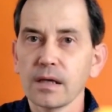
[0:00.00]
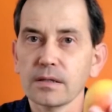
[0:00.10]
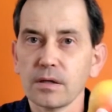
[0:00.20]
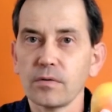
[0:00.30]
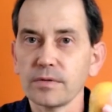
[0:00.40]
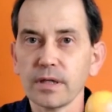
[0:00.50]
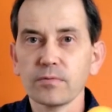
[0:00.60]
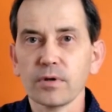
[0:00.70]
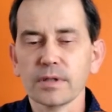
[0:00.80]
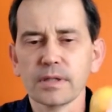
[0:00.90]
So
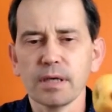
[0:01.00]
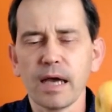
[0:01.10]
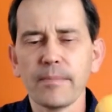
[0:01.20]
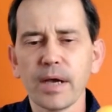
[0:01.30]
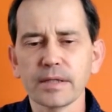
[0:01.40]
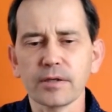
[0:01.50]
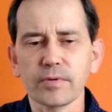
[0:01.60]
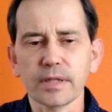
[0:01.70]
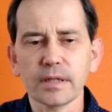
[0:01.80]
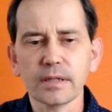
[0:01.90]
that was uh, amazing
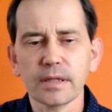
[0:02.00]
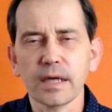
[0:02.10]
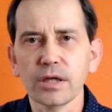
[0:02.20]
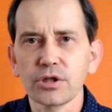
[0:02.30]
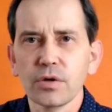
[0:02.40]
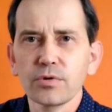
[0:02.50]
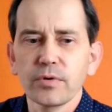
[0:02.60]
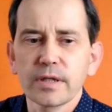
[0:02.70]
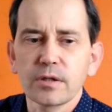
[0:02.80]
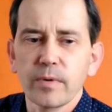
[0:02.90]
results, and I showed
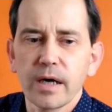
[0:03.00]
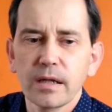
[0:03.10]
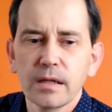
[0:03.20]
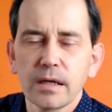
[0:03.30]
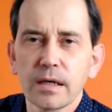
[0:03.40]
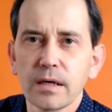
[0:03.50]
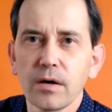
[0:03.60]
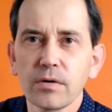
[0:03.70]
you as well uh,